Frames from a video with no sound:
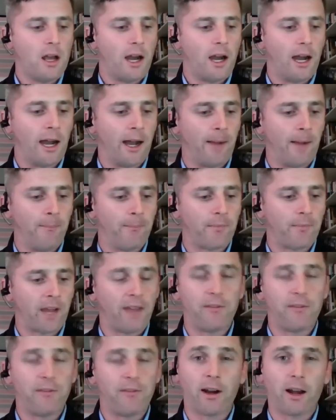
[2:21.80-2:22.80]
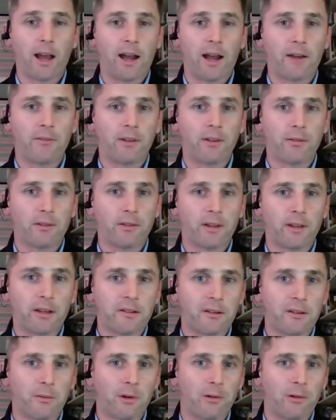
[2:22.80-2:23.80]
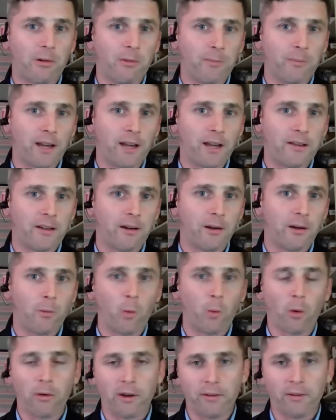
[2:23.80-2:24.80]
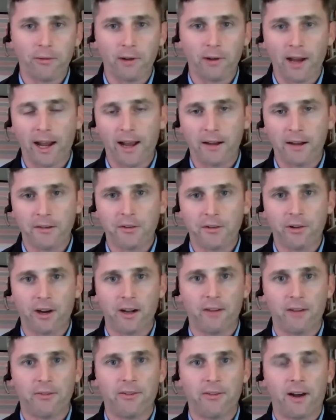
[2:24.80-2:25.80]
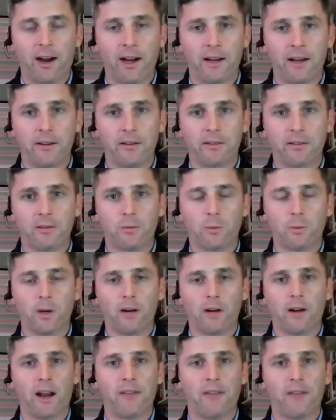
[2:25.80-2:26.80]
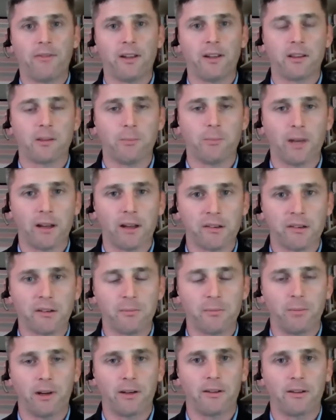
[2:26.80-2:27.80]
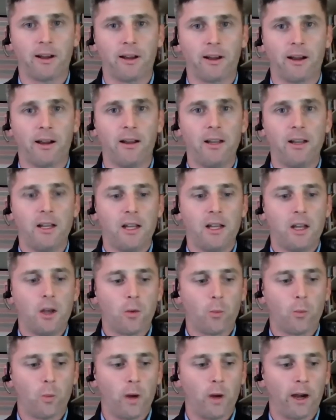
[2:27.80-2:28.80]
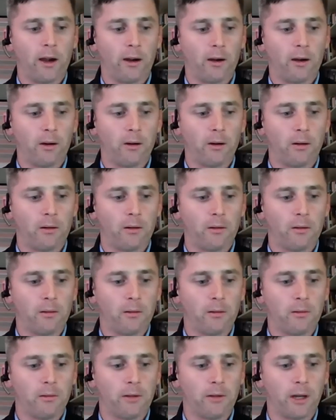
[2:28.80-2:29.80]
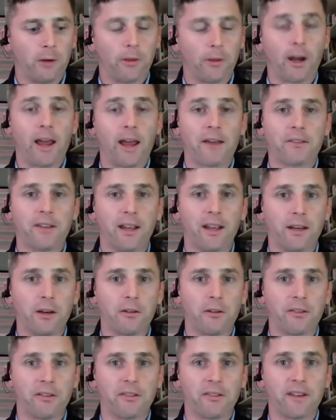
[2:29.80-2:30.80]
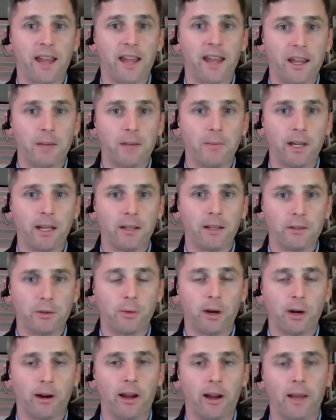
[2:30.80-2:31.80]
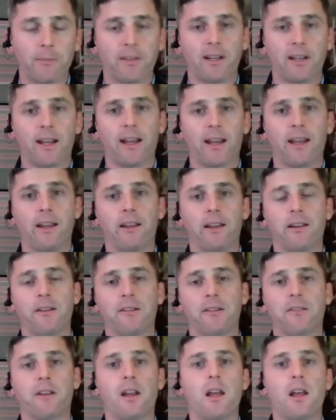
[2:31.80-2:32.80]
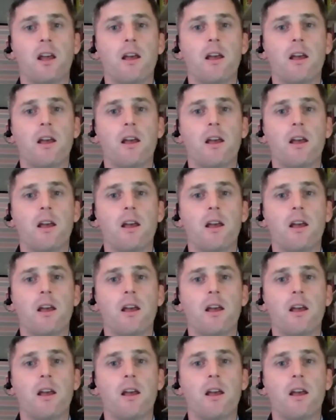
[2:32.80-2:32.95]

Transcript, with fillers: um, I've done a lot of different things at recruit military, worn different hats, trying to find where I fit the best. But uh, where you know the last 10 years has taken me to where I am today is